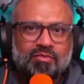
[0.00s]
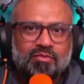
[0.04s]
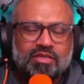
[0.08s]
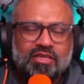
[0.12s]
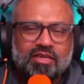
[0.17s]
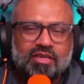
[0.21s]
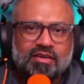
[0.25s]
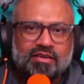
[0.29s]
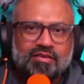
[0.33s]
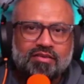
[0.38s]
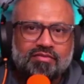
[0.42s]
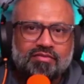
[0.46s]
I
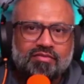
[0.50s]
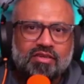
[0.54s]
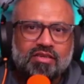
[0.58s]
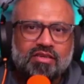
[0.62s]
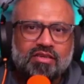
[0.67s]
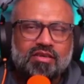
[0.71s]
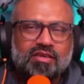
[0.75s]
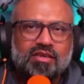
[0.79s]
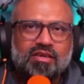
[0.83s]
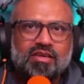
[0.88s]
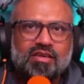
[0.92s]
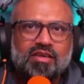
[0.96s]
observed,
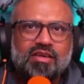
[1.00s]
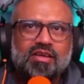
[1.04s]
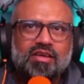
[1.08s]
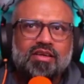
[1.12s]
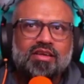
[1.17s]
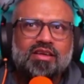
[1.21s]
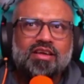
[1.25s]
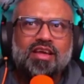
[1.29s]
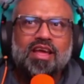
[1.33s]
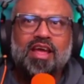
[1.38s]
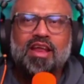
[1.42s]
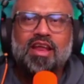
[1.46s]

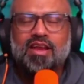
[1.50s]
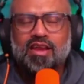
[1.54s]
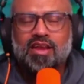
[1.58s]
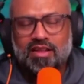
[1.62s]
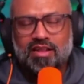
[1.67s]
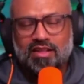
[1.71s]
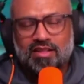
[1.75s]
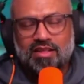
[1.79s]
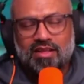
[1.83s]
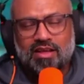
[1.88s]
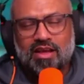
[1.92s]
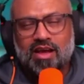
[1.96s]
and
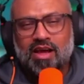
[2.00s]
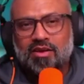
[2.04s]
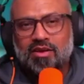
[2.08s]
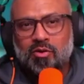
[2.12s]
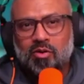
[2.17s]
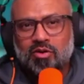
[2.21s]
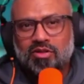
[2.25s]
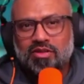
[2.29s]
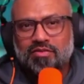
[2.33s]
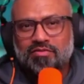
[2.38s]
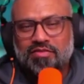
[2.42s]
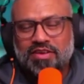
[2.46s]
I
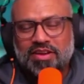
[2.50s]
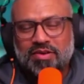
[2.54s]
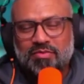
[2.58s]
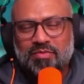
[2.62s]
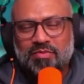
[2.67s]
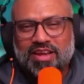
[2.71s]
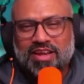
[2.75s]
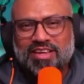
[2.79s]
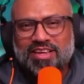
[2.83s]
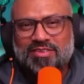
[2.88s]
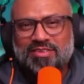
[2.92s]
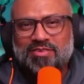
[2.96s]
got the
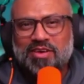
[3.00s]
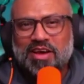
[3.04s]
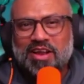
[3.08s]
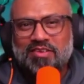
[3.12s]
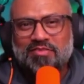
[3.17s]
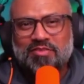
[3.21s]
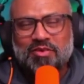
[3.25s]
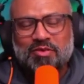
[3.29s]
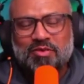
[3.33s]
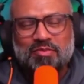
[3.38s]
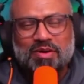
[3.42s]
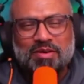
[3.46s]
feedback as
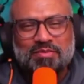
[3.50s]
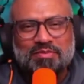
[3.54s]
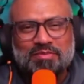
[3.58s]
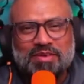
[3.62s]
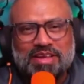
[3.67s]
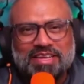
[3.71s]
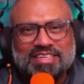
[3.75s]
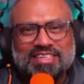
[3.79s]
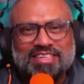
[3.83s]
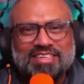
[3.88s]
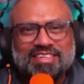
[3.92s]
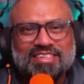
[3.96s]
well from my
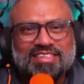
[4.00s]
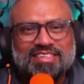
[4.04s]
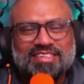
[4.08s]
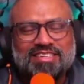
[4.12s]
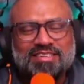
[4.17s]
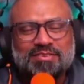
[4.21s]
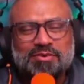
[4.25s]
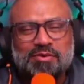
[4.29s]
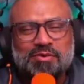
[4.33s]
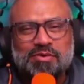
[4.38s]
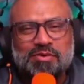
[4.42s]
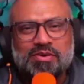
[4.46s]
mentors.
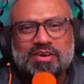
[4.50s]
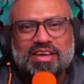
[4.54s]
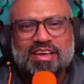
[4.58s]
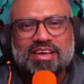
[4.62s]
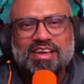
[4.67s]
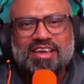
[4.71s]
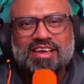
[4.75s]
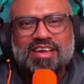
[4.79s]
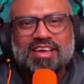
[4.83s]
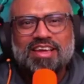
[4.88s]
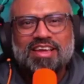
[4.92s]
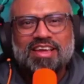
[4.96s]
So
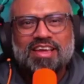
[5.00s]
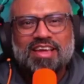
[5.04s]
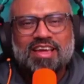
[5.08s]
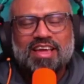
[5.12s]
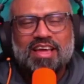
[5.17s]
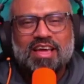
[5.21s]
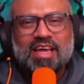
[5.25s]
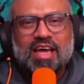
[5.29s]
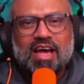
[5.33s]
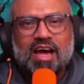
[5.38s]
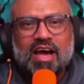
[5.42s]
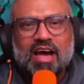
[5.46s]

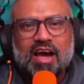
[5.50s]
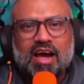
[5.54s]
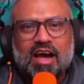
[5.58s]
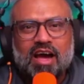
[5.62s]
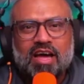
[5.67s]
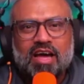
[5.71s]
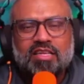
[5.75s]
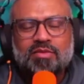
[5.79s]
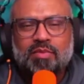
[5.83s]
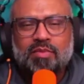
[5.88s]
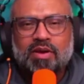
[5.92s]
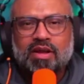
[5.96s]

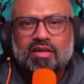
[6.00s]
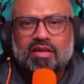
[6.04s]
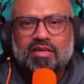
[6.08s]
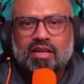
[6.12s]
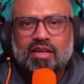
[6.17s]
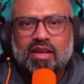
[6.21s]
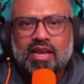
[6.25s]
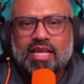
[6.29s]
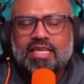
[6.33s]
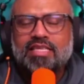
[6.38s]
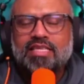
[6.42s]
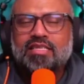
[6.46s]
I
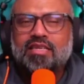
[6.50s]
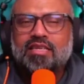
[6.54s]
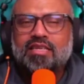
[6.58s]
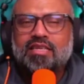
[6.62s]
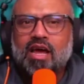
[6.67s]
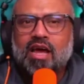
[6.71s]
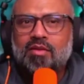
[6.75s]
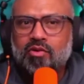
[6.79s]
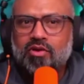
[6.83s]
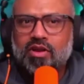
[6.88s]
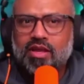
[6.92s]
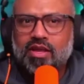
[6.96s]
spent less
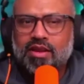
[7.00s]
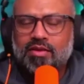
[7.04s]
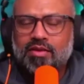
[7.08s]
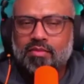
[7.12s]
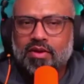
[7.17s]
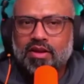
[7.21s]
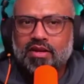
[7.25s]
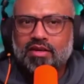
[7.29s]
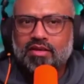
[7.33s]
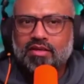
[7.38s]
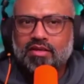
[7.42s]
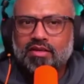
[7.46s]
time on
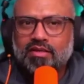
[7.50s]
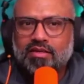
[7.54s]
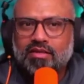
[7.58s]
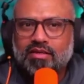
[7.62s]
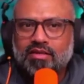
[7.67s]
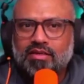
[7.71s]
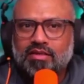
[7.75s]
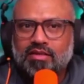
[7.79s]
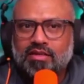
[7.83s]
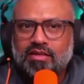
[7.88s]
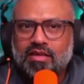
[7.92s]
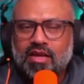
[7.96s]
agreement
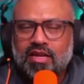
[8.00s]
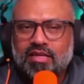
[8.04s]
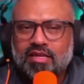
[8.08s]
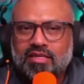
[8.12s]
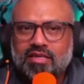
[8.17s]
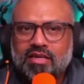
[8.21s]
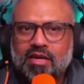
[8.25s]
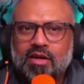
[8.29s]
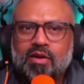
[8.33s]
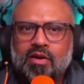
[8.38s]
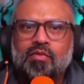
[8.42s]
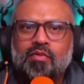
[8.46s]

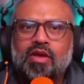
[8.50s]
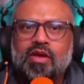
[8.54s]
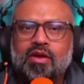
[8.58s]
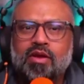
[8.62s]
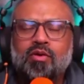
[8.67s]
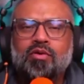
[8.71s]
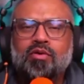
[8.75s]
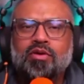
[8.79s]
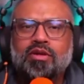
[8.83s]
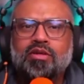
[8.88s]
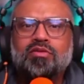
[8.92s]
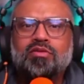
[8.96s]
and straight away
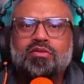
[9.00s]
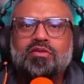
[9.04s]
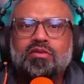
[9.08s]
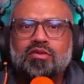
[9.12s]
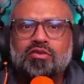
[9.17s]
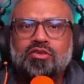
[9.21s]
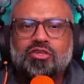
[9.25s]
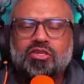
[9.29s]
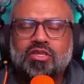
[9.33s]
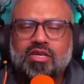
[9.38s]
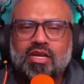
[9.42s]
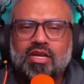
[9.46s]
going to
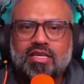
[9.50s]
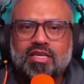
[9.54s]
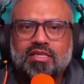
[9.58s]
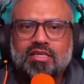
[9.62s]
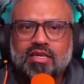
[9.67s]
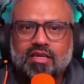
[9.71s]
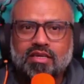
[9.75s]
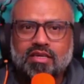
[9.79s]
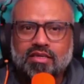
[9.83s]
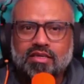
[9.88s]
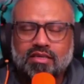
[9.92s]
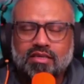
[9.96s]

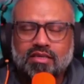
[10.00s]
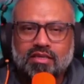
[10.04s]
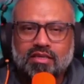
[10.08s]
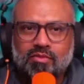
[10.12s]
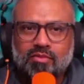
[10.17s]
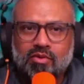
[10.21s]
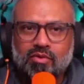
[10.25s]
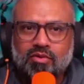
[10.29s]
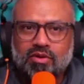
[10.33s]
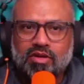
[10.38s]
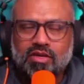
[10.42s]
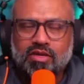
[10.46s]
solutionizing
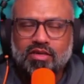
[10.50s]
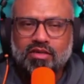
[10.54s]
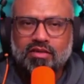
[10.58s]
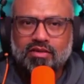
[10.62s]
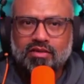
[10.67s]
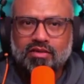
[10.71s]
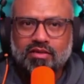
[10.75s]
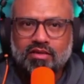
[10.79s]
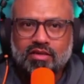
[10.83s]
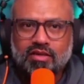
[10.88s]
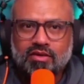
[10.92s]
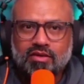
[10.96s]
mode,
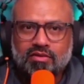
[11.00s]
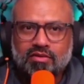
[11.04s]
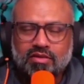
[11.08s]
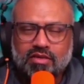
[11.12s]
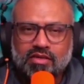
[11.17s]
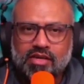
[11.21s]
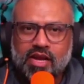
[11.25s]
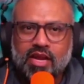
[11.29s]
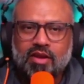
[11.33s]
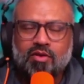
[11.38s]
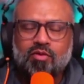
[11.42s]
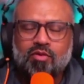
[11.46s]
you
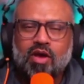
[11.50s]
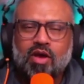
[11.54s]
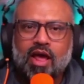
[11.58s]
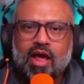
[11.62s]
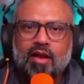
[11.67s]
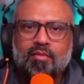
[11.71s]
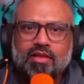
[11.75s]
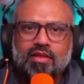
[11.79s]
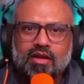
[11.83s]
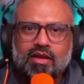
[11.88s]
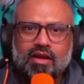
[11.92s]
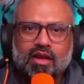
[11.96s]
know, trying to
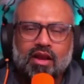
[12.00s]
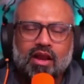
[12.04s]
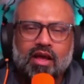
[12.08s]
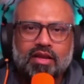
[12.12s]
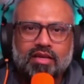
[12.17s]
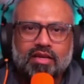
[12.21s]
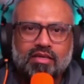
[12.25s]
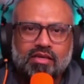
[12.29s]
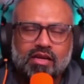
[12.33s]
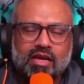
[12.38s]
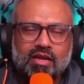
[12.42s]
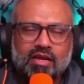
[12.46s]
help the
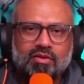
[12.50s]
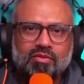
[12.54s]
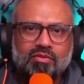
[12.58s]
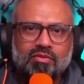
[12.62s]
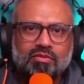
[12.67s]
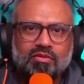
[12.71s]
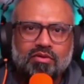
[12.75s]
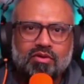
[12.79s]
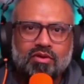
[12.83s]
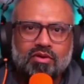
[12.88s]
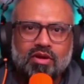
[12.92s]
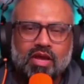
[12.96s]
client, trying
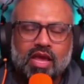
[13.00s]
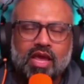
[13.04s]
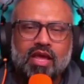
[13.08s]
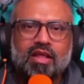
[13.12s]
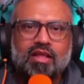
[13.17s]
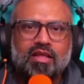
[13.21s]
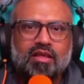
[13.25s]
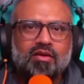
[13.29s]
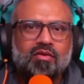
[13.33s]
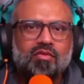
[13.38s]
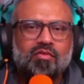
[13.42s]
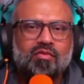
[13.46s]
to,
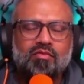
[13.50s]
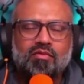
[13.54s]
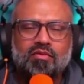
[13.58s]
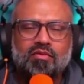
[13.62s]
okay,